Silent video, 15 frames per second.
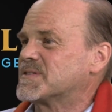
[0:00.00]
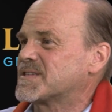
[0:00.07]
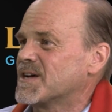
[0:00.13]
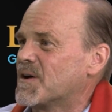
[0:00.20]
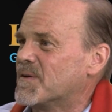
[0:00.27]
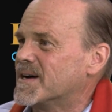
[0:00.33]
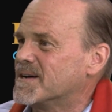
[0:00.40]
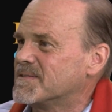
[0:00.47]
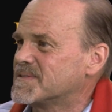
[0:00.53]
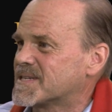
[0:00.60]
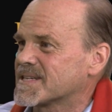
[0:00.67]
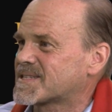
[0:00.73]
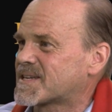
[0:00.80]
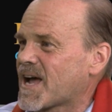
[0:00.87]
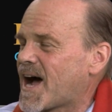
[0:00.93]
So it
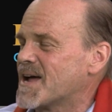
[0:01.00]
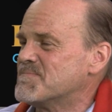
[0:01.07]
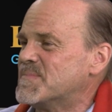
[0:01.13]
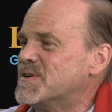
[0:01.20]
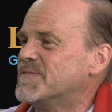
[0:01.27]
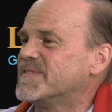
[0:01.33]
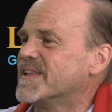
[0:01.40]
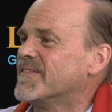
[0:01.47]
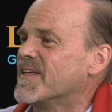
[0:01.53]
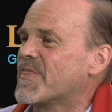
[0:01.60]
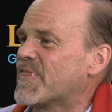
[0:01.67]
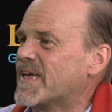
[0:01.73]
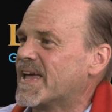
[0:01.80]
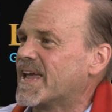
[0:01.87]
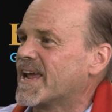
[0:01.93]
just, God moved in the
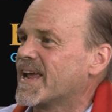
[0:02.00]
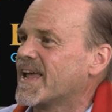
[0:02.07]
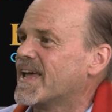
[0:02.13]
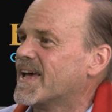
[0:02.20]
thing,